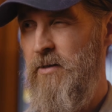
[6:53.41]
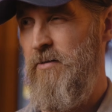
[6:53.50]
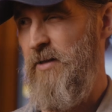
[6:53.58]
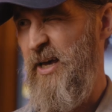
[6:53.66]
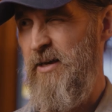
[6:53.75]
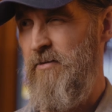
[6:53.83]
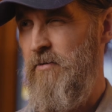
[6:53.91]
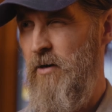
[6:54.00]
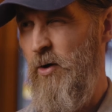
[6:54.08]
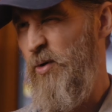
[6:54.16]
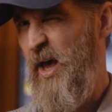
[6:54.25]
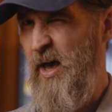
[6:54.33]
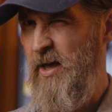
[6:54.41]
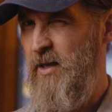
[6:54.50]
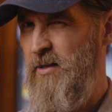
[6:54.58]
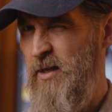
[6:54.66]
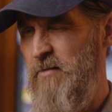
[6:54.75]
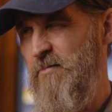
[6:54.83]
like
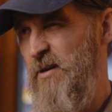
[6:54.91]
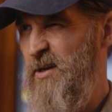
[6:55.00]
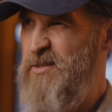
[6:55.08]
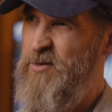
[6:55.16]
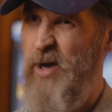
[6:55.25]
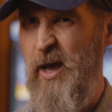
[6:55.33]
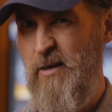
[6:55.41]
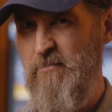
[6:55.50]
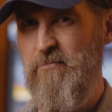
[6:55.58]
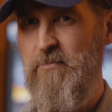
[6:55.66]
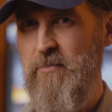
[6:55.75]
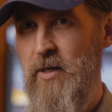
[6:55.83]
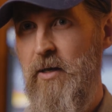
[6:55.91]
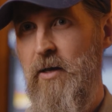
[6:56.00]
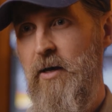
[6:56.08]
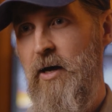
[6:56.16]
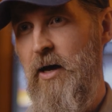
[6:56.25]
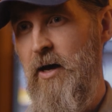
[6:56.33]
okay, like that's okay,
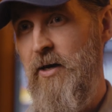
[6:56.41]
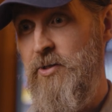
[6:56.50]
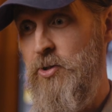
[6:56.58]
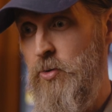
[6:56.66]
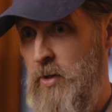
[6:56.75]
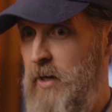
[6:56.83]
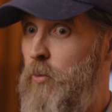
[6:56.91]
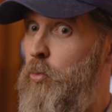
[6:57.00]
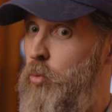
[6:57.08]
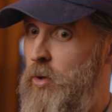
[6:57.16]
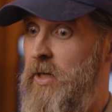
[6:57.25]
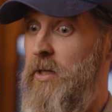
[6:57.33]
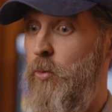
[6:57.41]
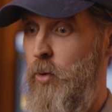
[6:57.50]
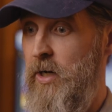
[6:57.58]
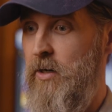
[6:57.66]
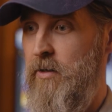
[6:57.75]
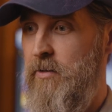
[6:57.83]
to like really
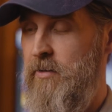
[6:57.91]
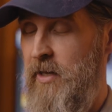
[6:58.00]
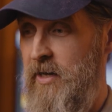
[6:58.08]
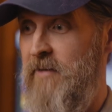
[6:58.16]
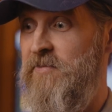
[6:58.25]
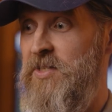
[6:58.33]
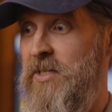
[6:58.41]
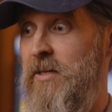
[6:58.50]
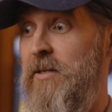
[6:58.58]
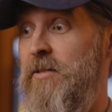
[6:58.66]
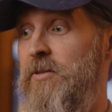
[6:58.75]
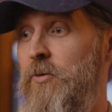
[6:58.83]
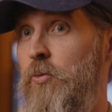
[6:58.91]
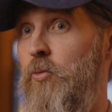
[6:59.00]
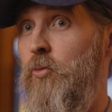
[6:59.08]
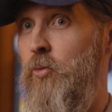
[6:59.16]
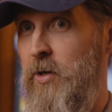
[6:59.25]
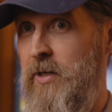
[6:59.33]
weird. Like I've seen it do
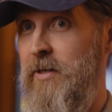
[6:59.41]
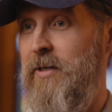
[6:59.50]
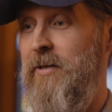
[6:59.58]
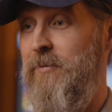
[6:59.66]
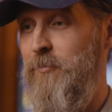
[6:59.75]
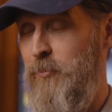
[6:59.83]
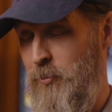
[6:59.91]
really